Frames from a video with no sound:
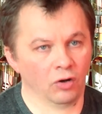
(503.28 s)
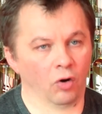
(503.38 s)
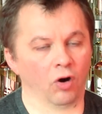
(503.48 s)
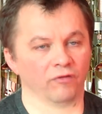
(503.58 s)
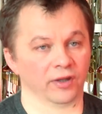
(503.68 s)

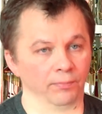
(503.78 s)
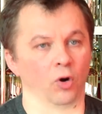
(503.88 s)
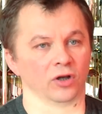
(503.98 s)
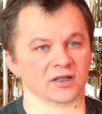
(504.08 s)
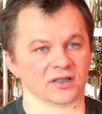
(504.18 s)
of the
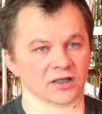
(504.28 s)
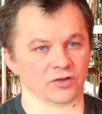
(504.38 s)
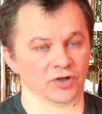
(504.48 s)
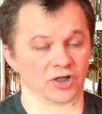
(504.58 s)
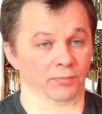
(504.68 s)

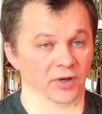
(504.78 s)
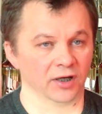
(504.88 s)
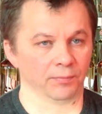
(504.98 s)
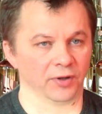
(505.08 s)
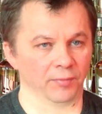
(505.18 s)
policies which are
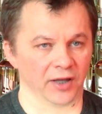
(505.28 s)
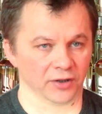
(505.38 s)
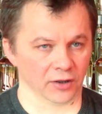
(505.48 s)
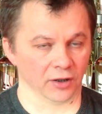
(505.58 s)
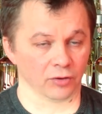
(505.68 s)
being
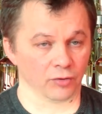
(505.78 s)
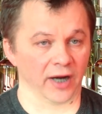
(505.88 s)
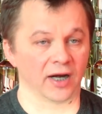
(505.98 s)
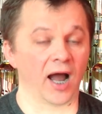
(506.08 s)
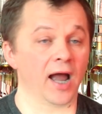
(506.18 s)
implemented in
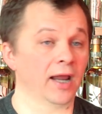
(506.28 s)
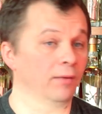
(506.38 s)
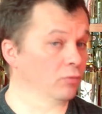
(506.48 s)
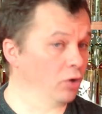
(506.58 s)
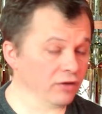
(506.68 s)
Ukraine. I
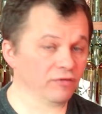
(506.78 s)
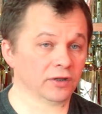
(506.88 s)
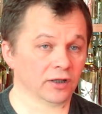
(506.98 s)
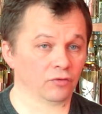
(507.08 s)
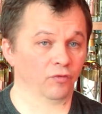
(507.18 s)
am
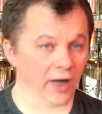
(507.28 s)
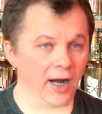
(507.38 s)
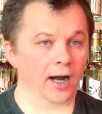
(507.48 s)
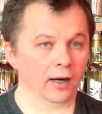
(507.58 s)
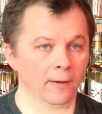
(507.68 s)
confident we
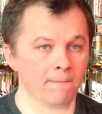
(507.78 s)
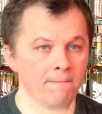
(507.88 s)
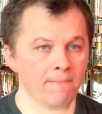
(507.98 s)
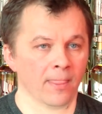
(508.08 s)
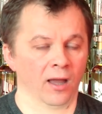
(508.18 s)
are,
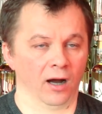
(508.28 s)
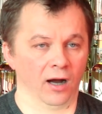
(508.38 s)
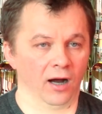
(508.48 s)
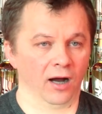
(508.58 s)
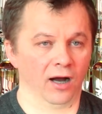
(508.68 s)

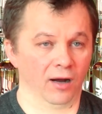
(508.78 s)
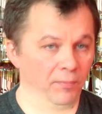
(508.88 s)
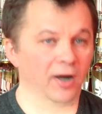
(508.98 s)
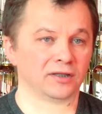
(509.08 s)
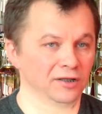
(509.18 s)

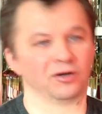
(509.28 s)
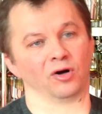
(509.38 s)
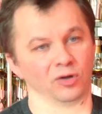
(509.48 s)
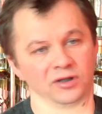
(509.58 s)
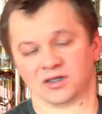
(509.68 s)
but you
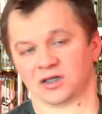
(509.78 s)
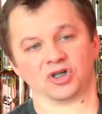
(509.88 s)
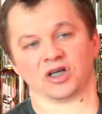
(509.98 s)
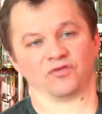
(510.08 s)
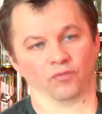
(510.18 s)
know, this is
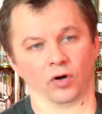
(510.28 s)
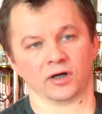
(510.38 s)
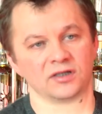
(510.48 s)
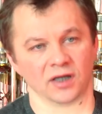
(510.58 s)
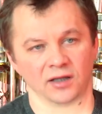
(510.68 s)
just
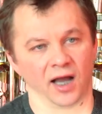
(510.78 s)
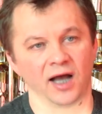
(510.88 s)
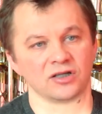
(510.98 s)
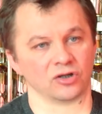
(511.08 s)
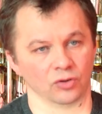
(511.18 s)
words, and I
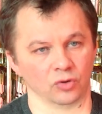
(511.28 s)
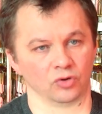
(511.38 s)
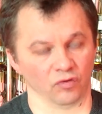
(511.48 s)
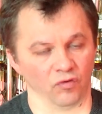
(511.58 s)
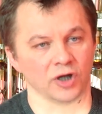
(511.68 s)
ask you
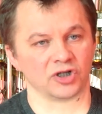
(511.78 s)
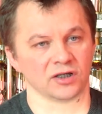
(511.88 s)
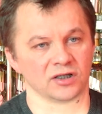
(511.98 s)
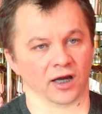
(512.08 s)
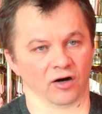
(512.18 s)
to watch
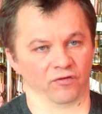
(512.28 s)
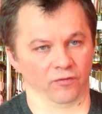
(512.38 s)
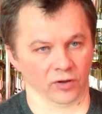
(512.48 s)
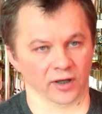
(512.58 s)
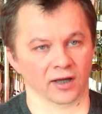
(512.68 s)
us
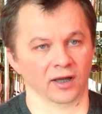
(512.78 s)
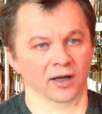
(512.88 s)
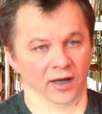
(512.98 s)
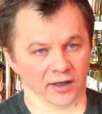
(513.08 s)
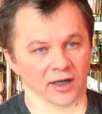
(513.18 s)
carefully.
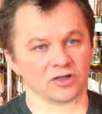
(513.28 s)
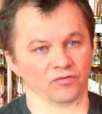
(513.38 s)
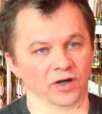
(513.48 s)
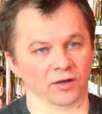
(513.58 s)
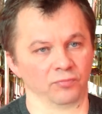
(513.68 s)
And as
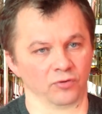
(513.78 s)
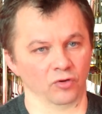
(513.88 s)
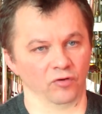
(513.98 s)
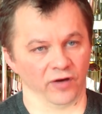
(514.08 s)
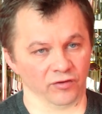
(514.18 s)
we
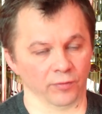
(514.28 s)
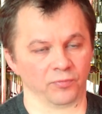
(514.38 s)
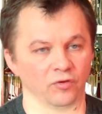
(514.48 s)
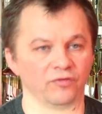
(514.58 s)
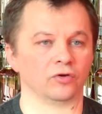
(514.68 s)
improve and we
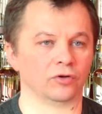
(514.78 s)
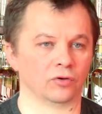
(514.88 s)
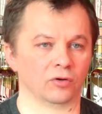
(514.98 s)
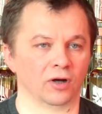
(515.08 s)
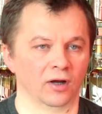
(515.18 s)
prove to
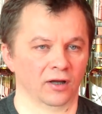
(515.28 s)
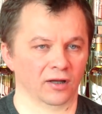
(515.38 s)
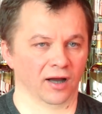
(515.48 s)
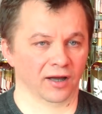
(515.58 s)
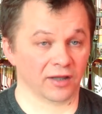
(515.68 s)
you
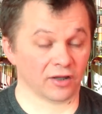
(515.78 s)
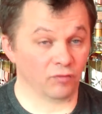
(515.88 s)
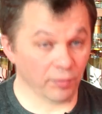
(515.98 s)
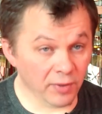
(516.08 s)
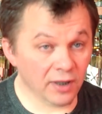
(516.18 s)
that
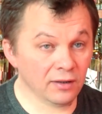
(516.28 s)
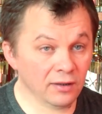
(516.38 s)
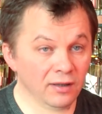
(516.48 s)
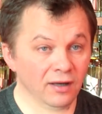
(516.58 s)
we mean